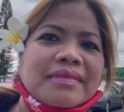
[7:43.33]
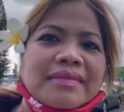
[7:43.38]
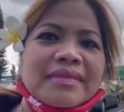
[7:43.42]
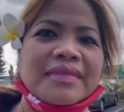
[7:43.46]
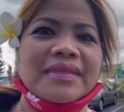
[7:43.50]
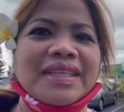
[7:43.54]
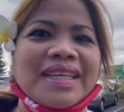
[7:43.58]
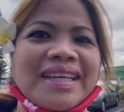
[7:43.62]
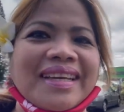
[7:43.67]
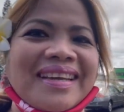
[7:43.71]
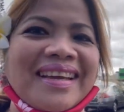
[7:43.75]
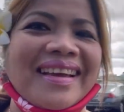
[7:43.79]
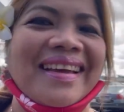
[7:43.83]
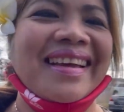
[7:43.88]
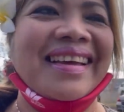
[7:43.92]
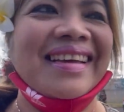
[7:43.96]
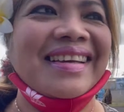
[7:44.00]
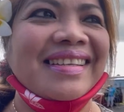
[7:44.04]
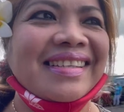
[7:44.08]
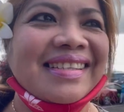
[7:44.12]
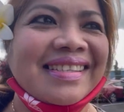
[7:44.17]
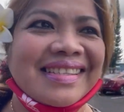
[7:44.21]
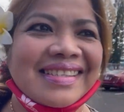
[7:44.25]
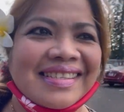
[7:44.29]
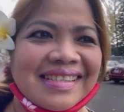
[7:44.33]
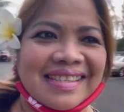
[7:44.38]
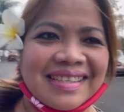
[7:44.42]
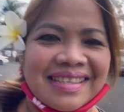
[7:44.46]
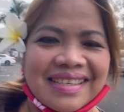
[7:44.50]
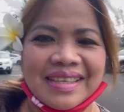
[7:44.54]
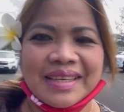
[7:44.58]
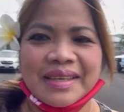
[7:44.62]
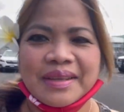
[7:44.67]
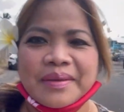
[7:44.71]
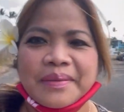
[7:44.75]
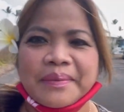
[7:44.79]
Okay guys,
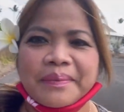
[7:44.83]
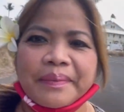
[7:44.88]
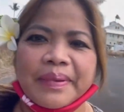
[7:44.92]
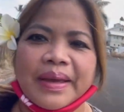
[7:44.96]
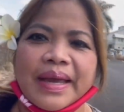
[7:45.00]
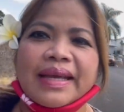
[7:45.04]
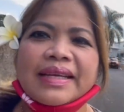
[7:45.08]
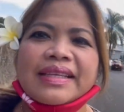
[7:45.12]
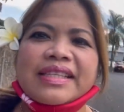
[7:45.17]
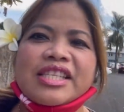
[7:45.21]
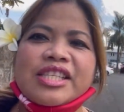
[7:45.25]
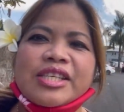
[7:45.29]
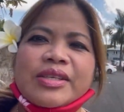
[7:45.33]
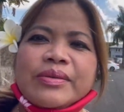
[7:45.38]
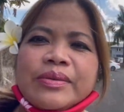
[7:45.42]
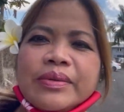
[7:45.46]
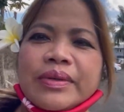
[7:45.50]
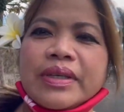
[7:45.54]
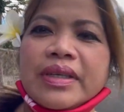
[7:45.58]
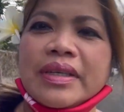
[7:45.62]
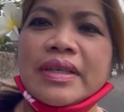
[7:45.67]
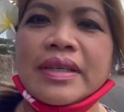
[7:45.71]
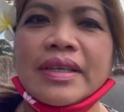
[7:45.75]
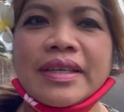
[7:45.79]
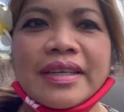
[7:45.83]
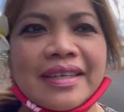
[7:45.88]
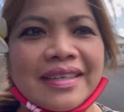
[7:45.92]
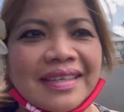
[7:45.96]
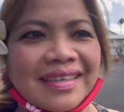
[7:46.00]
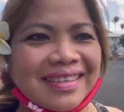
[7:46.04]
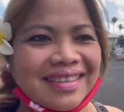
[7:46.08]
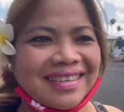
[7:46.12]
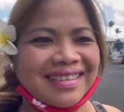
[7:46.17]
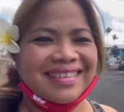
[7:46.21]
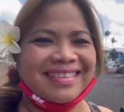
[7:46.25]
back to work.